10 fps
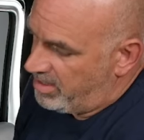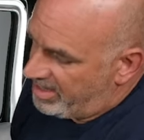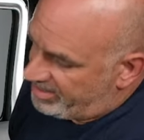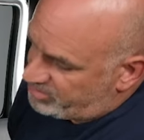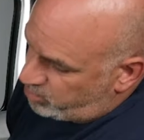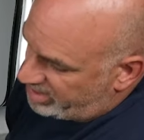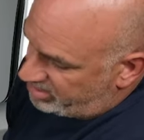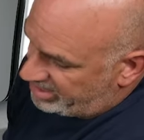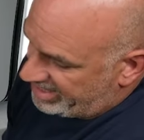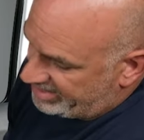as
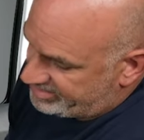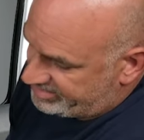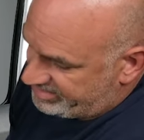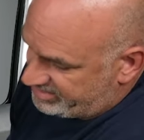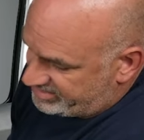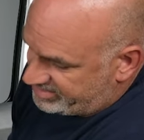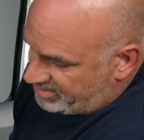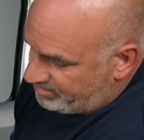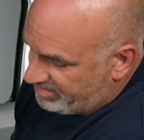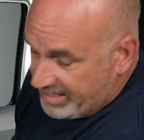well as this
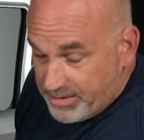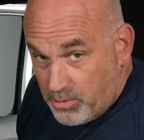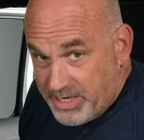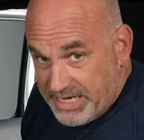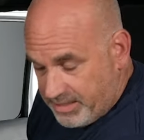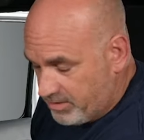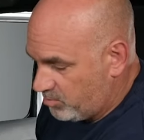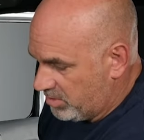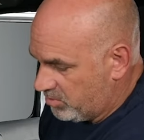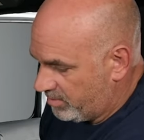side panel here
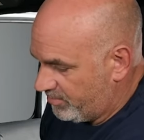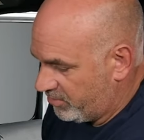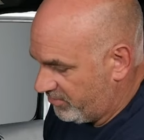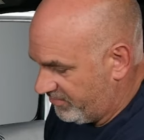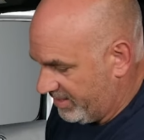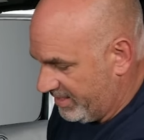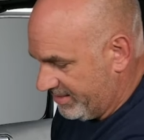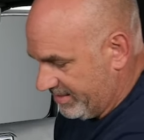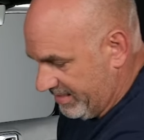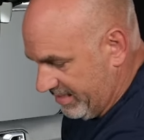we'll remove
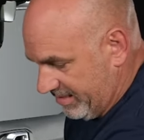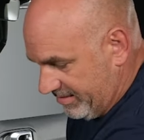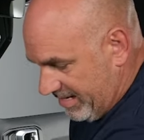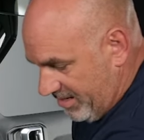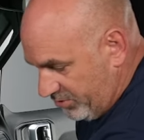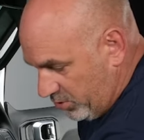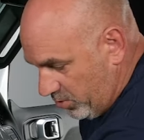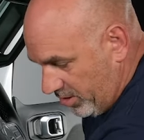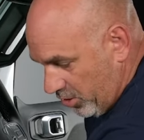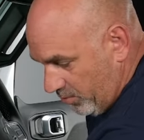to get down to
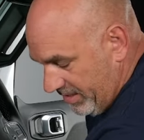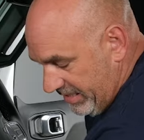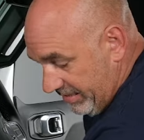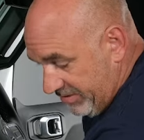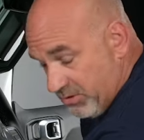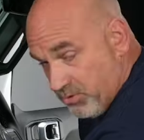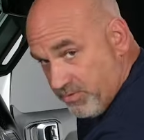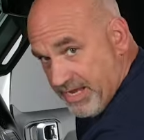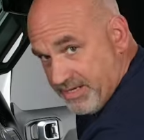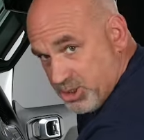our OBD2 that